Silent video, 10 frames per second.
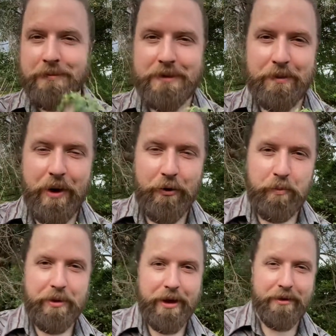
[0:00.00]
tomato
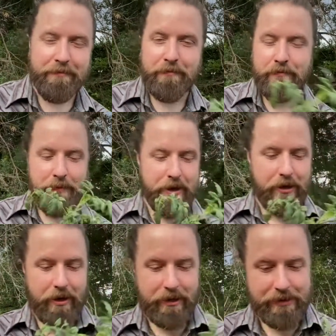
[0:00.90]
plant.
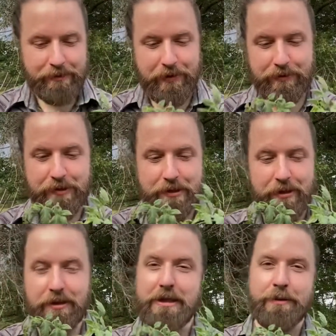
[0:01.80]
Smells
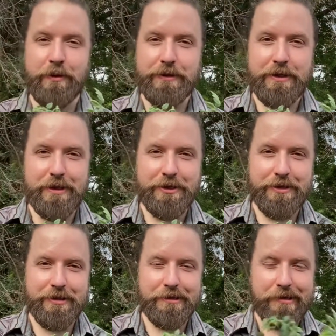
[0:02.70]

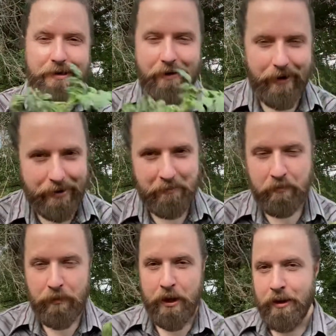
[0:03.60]
delicious. All right,
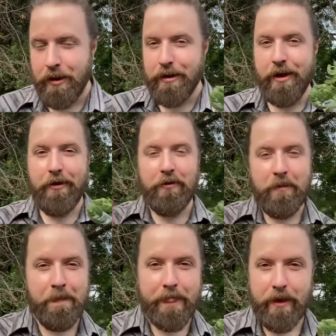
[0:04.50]
now
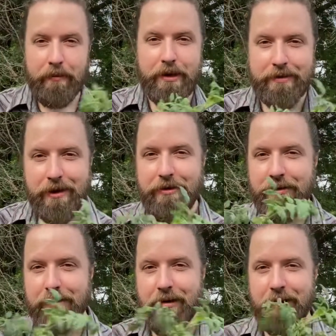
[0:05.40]
I'm gonna take you
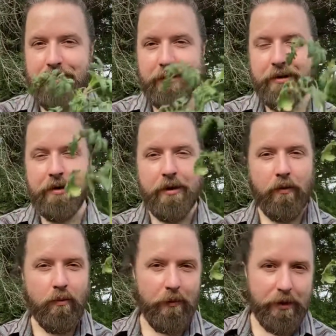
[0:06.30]
to the garden
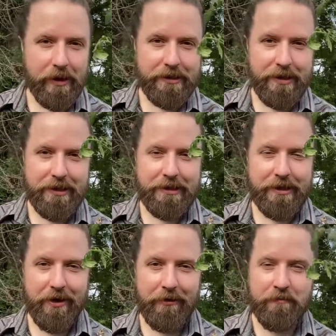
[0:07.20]
where we're gonna set this
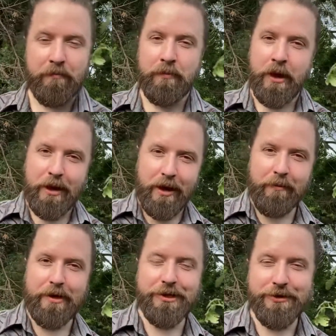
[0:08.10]
out, and I'm
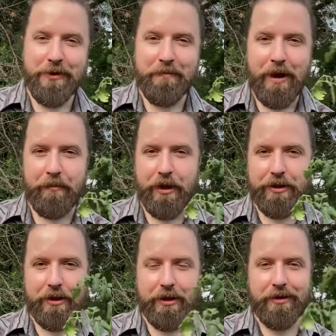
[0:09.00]
gonna show you my
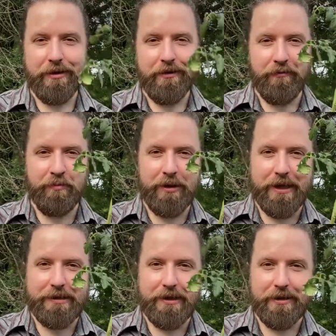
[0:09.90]
method of
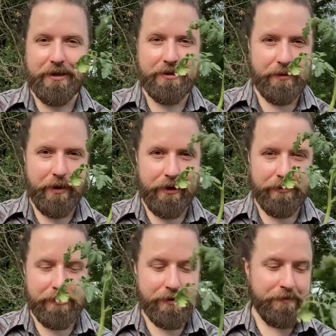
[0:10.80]
planting
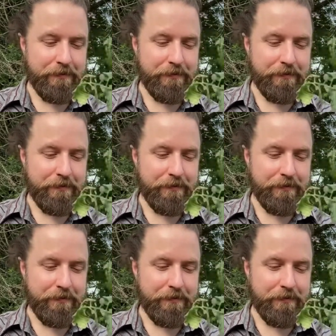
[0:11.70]
tomatoes.